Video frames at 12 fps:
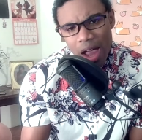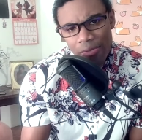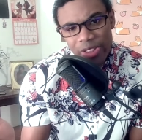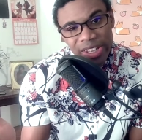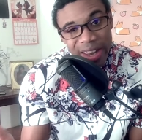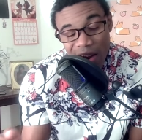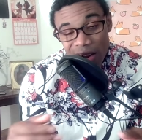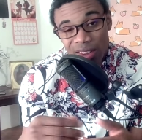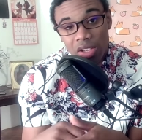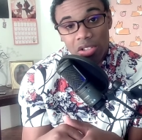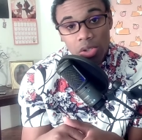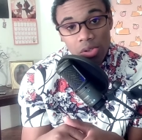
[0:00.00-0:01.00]
of the
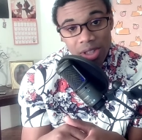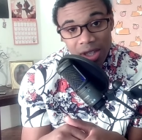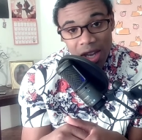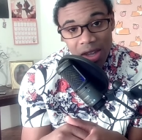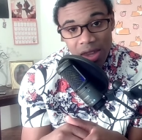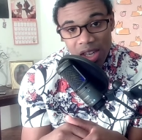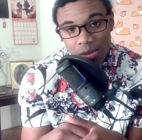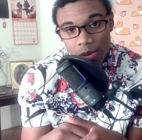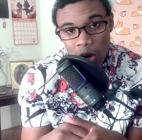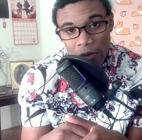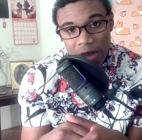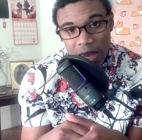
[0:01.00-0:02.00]
characters you see in this
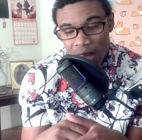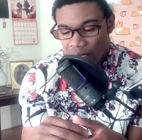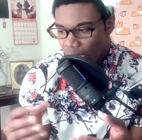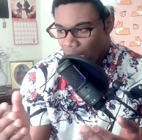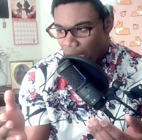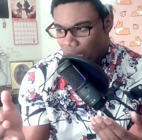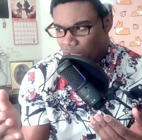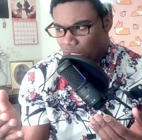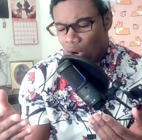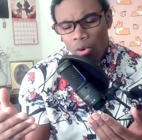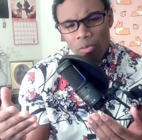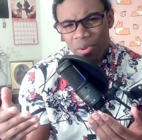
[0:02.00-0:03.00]
movie
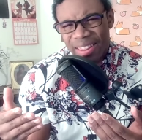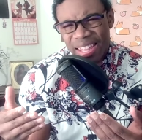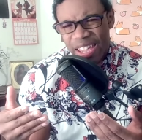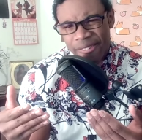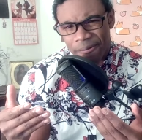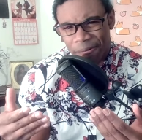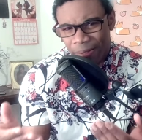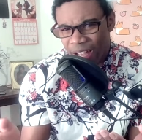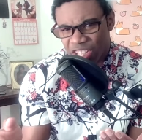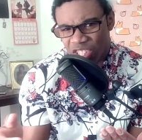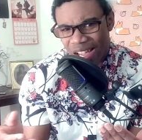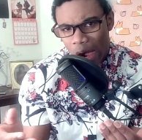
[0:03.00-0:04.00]
don't really get
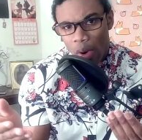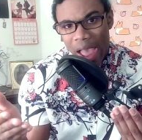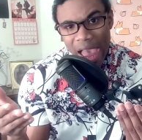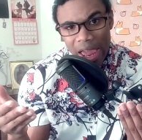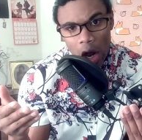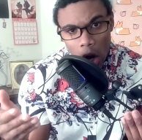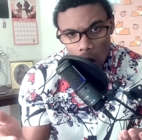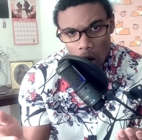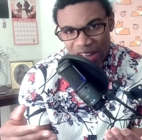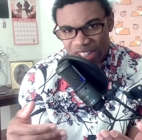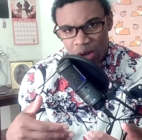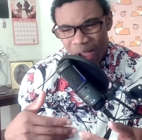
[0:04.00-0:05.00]
fleshed out at
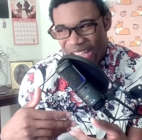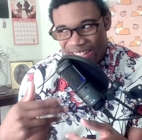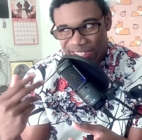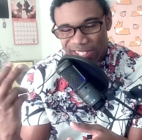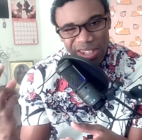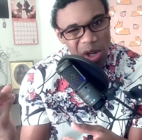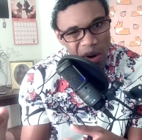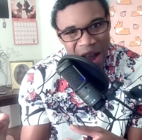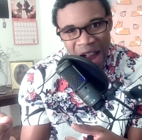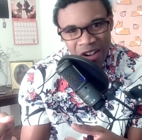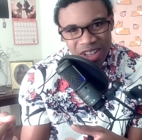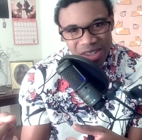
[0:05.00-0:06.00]
all and you had two
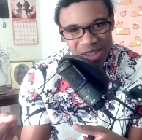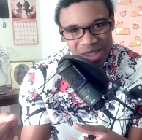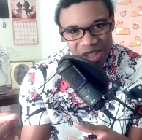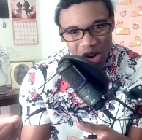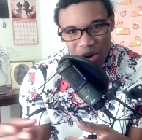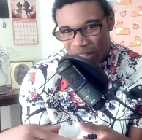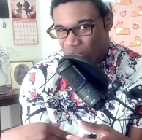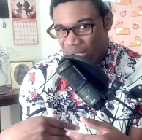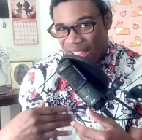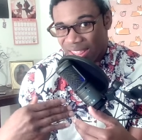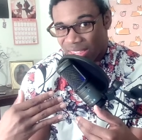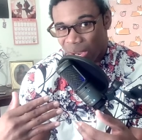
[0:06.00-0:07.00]
hours to do it you
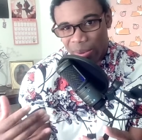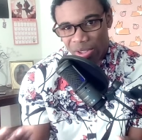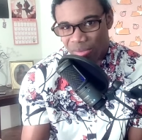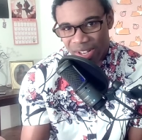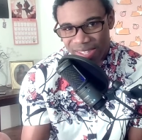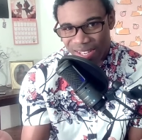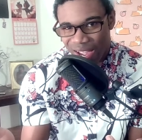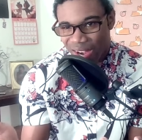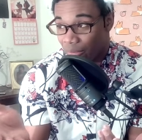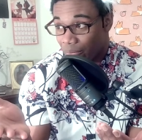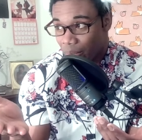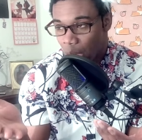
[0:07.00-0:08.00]
had double the runtime
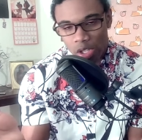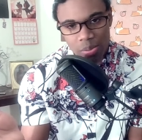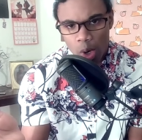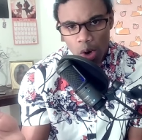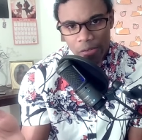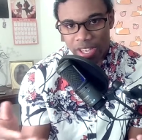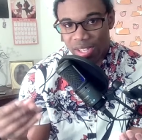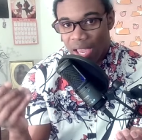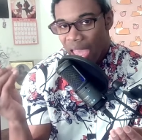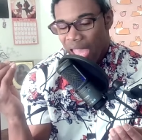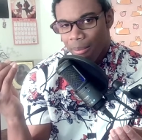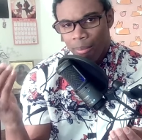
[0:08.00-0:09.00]
of most movies
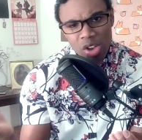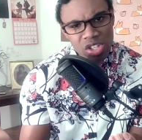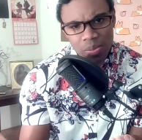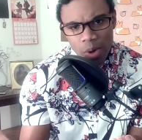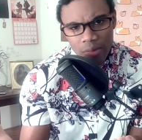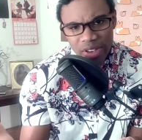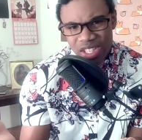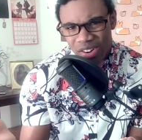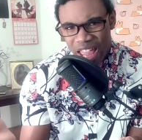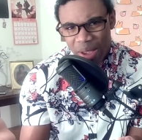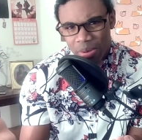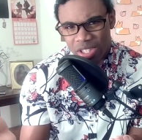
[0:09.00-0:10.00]
and most movies are
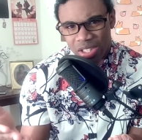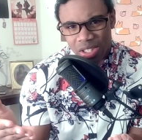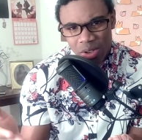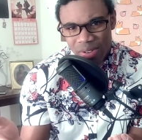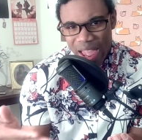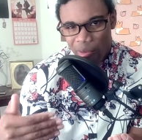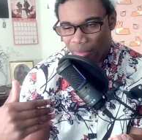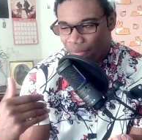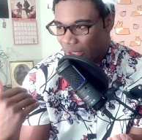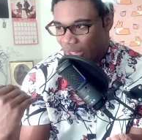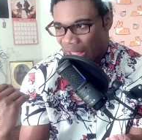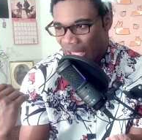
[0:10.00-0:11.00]
able to do that
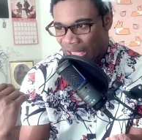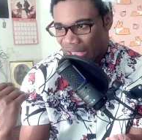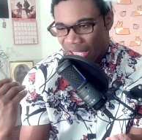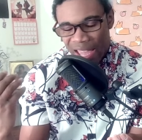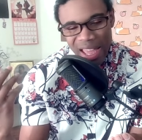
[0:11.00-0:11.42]
within like